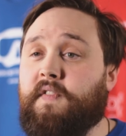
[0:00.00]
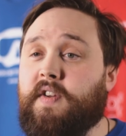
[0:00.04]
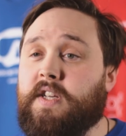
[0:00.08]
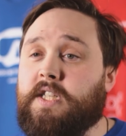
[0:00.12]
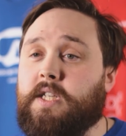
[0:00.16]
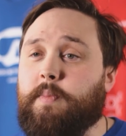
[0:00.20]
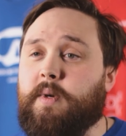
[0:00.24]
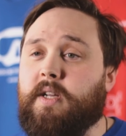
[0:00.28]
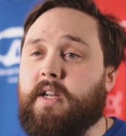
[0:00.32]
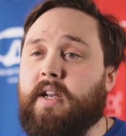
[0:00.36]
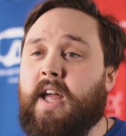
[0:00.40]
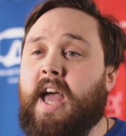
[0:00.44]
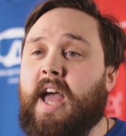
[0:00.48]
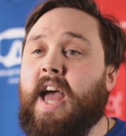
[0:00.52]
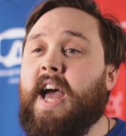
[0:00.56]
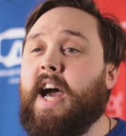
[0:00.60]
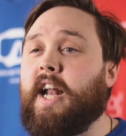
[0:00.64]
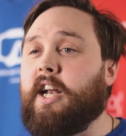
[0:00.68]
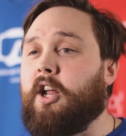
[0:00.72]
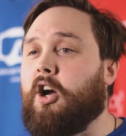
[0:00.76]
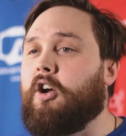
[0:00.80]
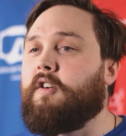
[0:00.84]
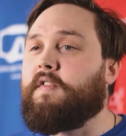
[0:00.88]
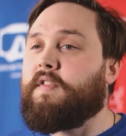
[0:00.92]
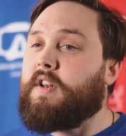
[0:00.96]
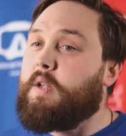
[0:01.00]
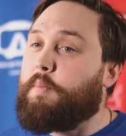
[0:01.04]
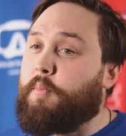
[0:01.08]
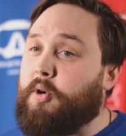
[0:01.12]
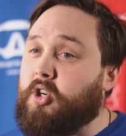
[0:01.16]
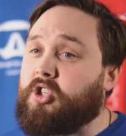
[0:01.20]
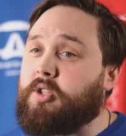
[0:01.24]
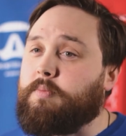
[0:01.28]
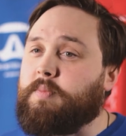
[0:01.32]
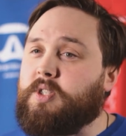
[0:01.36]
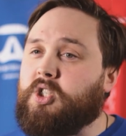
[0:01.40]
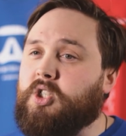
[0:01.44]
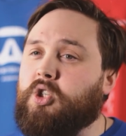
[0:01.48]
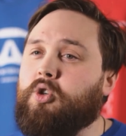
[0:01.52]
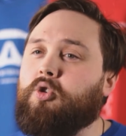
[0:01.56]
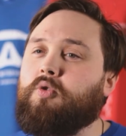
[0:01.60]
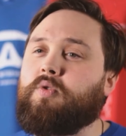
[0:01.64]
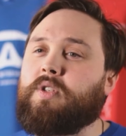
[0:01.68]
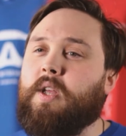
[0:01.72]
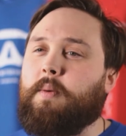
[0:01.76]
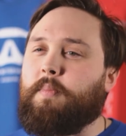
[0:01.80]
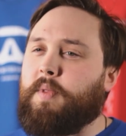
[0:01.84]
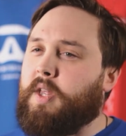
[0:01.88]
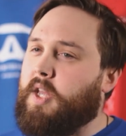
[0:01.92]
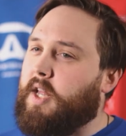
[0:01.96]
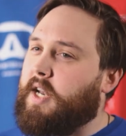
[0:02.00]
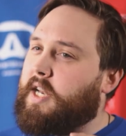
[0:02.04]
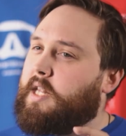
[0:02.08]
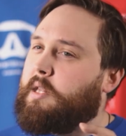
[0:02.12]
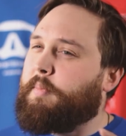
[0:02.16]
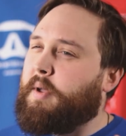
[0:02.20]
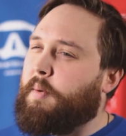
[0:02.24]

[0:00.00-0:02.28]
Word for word: fishermen, and hopefully push them to something a little